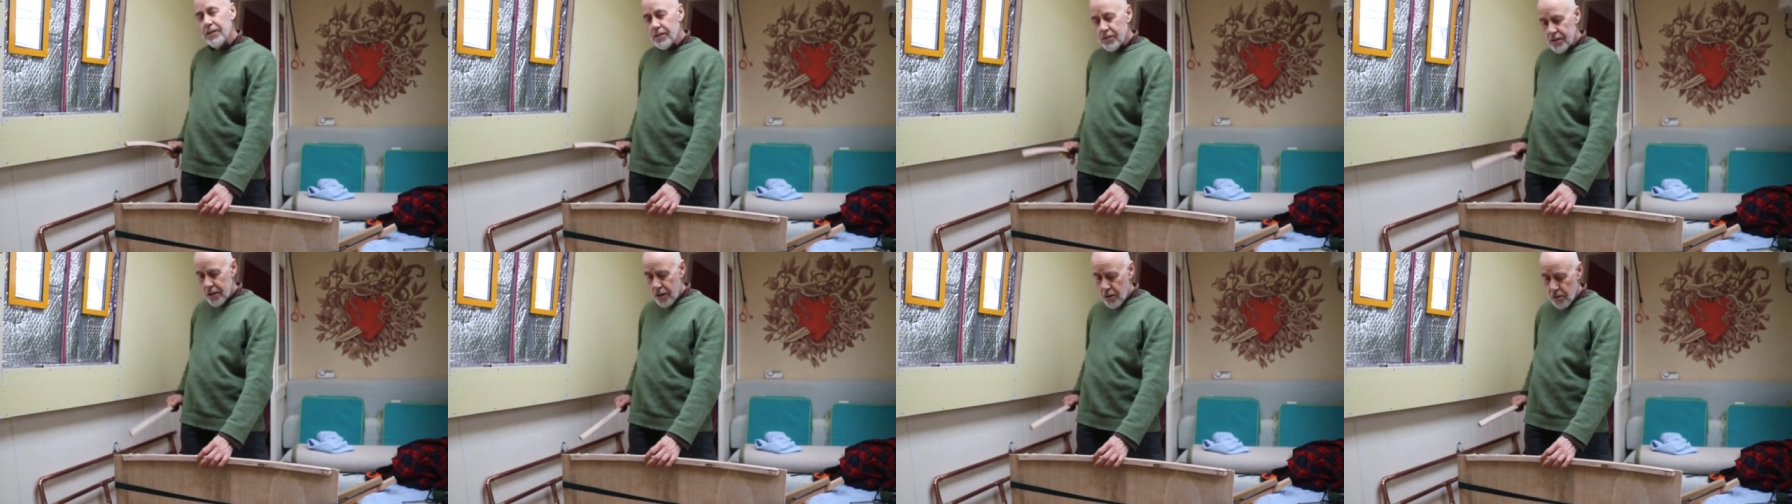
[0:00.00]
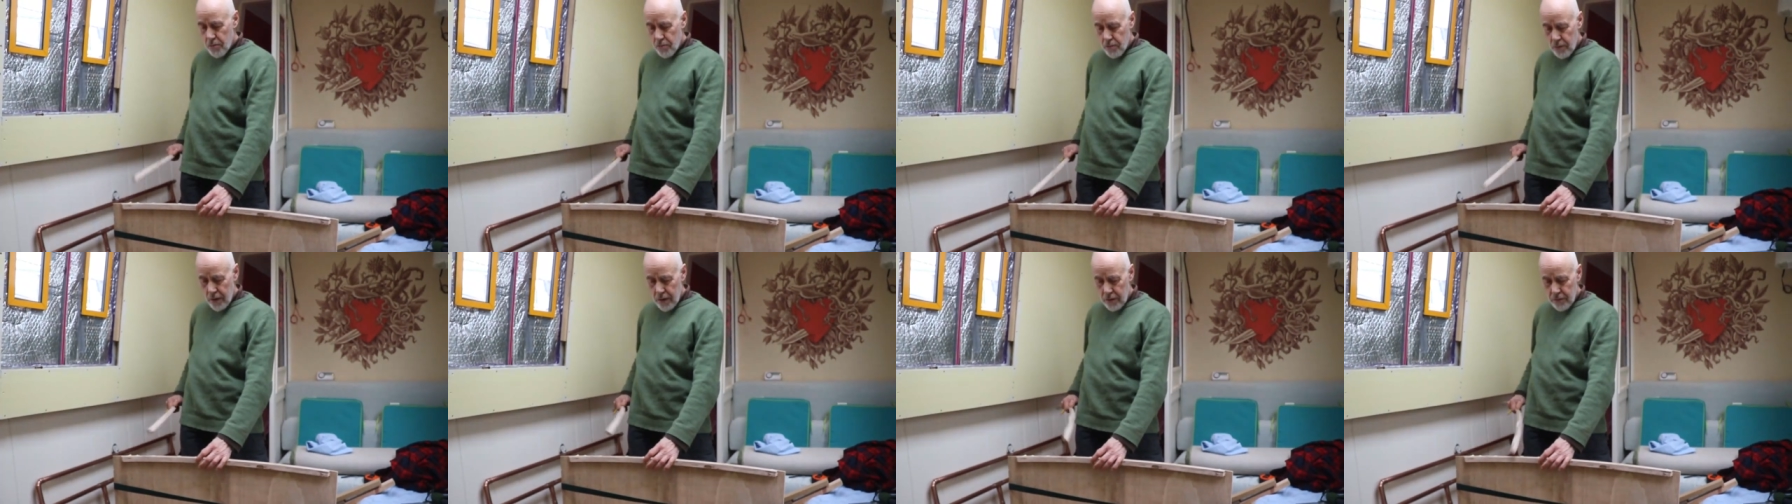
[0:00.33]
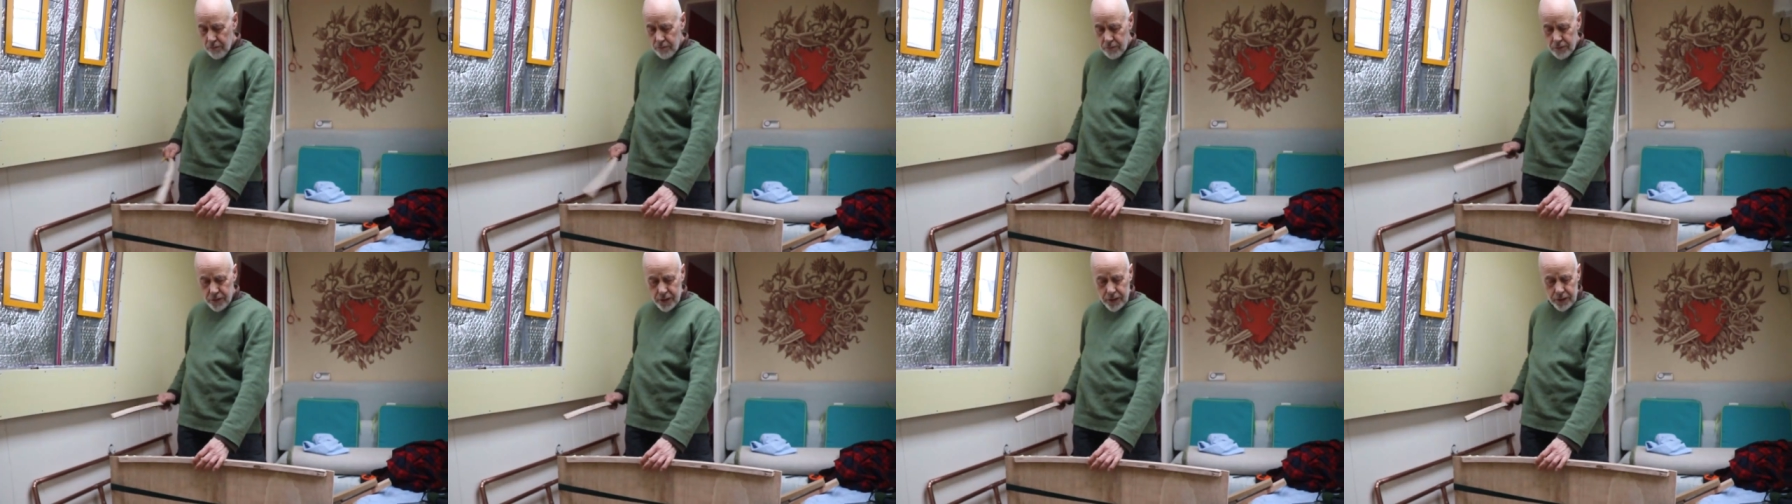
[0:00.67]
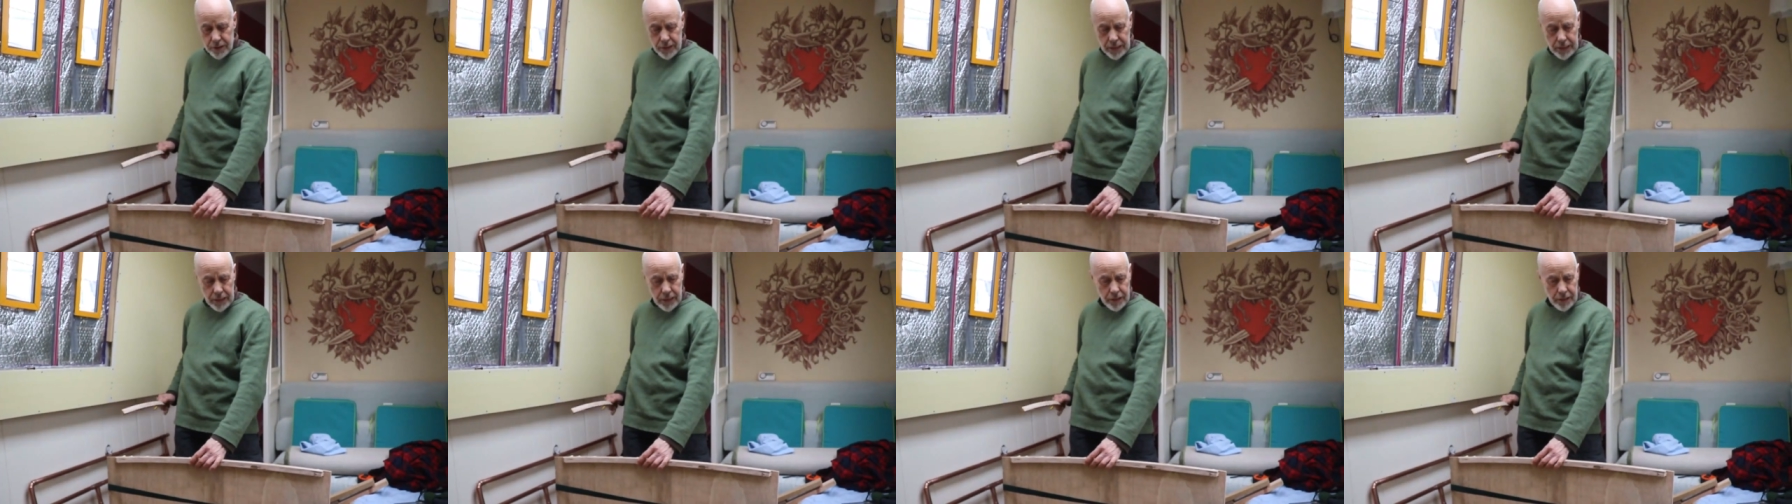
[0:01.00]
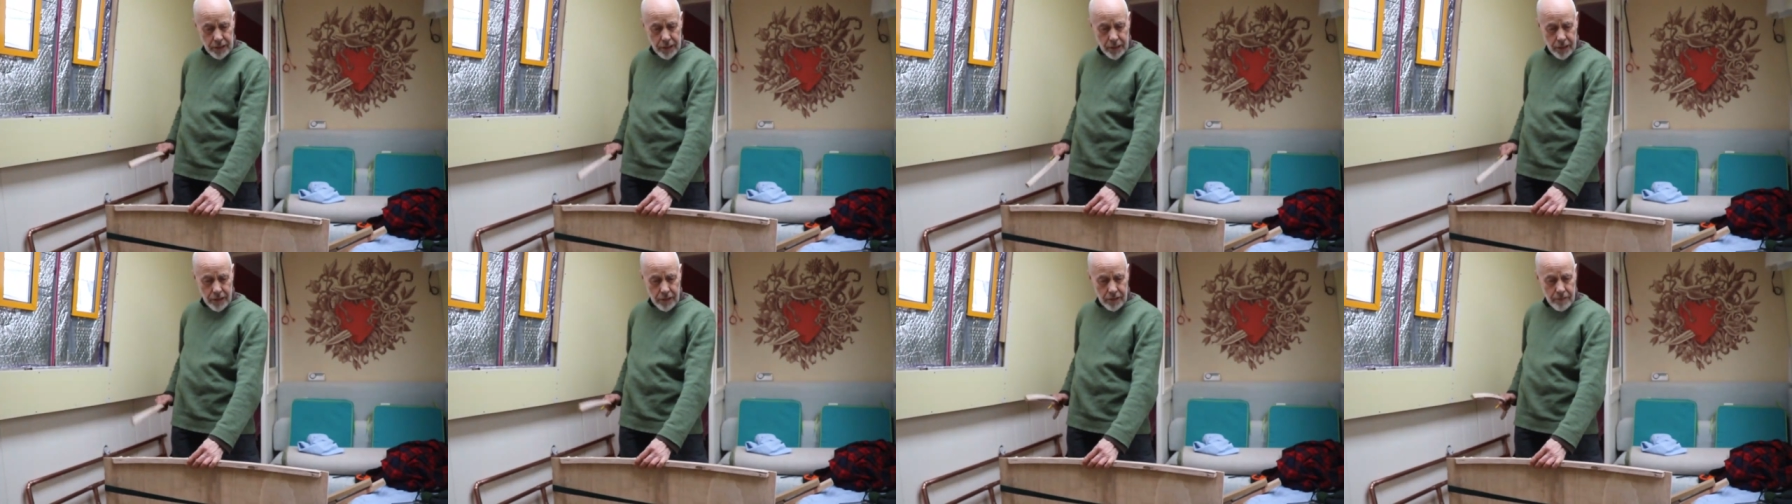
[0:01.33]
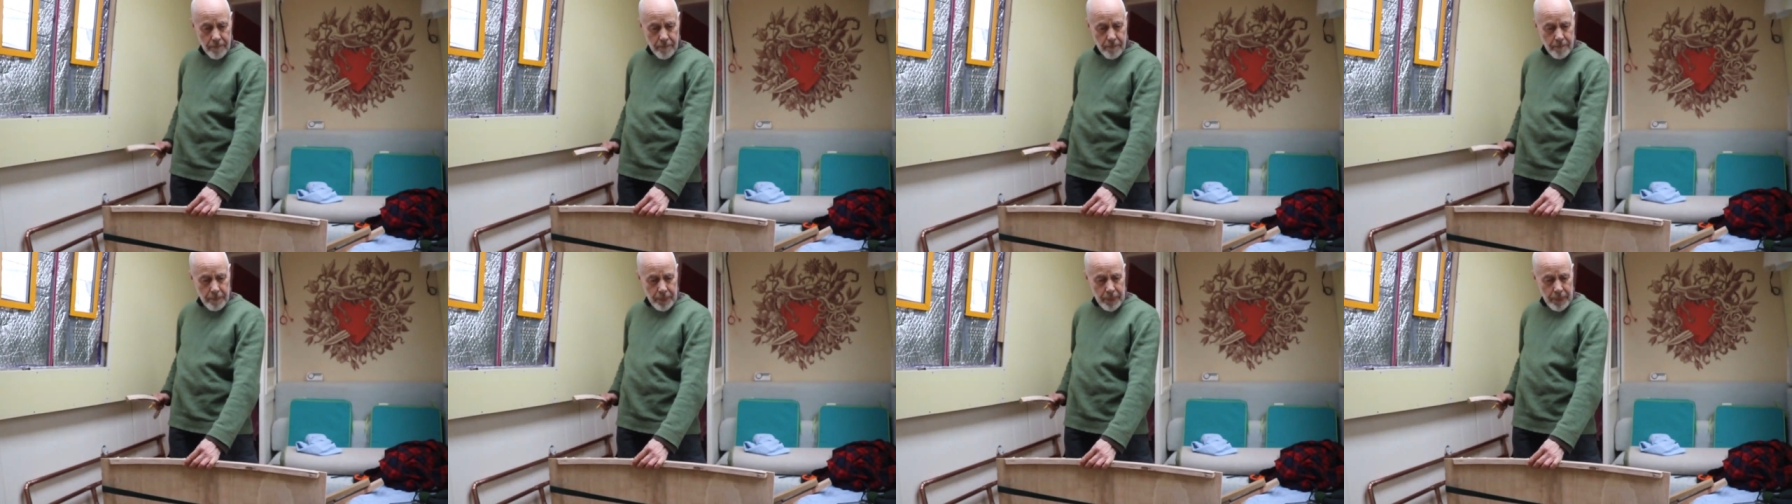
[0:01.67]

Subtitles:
so I was thinking that